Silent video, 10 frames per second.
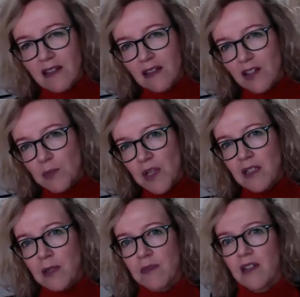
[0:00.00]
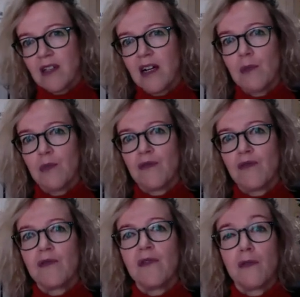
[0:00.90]
speed up the time
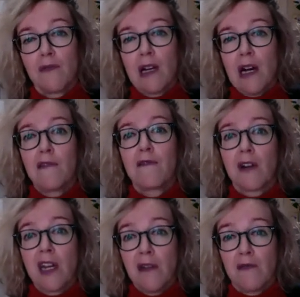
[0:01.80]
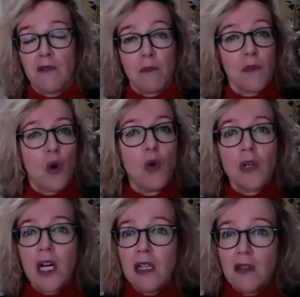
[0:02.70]
of your recovery from all
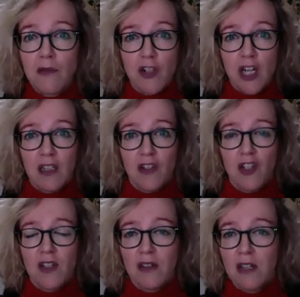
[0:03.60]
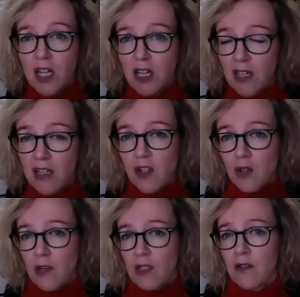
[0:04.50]
kinds of challenges and
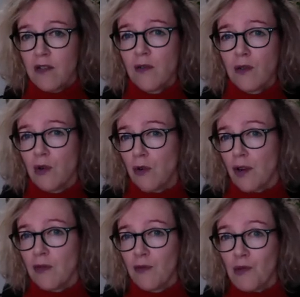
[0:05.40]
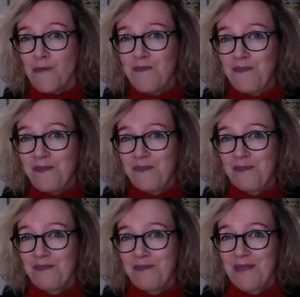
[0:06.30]
struggles you're going through.
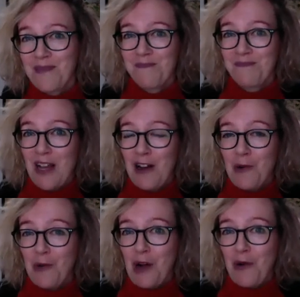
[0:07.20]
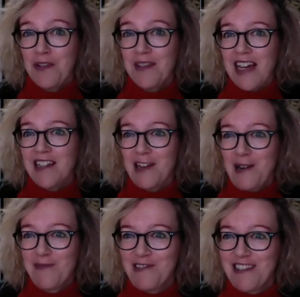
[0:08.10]
How is that
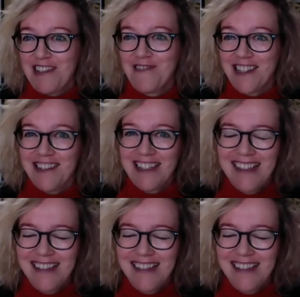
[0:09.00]
helpful, I wonder?